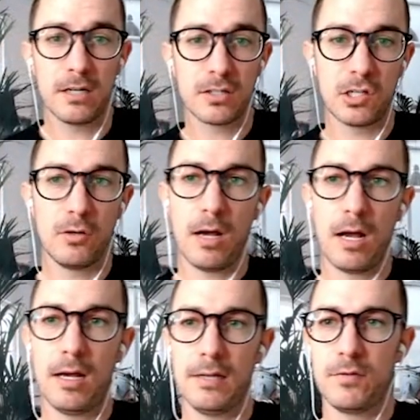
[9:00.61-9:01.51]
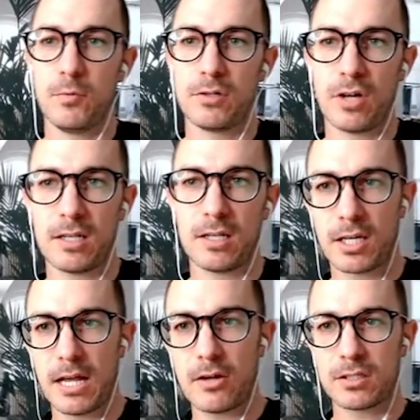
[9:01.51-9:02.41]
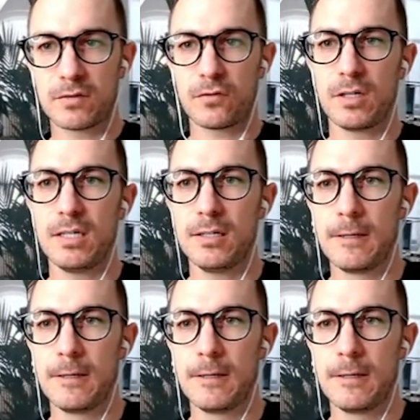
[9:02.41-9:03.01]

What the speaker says: So if you want to check it out, it's free,